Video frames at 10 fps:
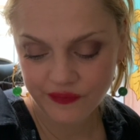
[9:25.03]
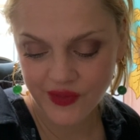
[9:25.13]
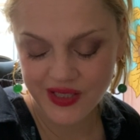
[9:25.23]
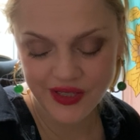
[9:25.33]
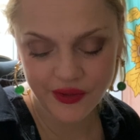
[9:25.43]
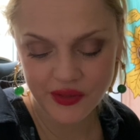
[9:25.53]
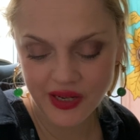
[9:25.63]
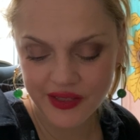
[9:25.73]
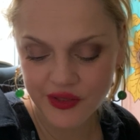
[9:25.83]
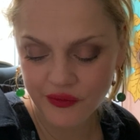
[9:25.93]
you see, those
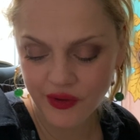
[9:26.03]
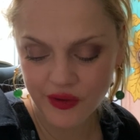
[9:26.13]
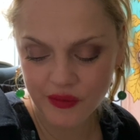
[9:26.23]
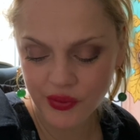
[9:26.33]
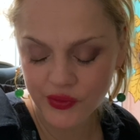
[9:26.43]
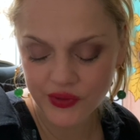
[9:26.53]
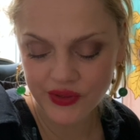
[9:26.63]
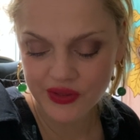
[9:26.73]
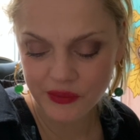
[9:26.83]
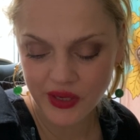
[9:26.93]
nines are very
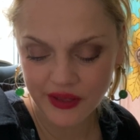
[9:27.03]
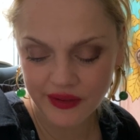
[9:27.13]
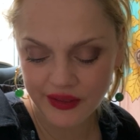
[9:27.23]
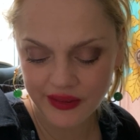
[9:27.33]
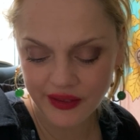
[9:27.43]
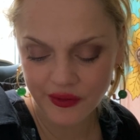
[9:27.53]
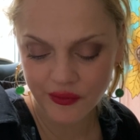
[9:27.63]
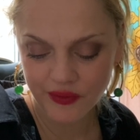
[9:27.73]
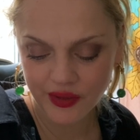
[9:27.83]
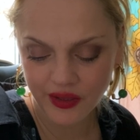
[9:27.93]
important to me.
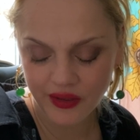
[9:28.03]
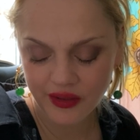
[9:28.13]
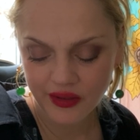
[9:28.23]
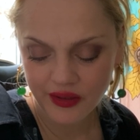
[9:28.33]
They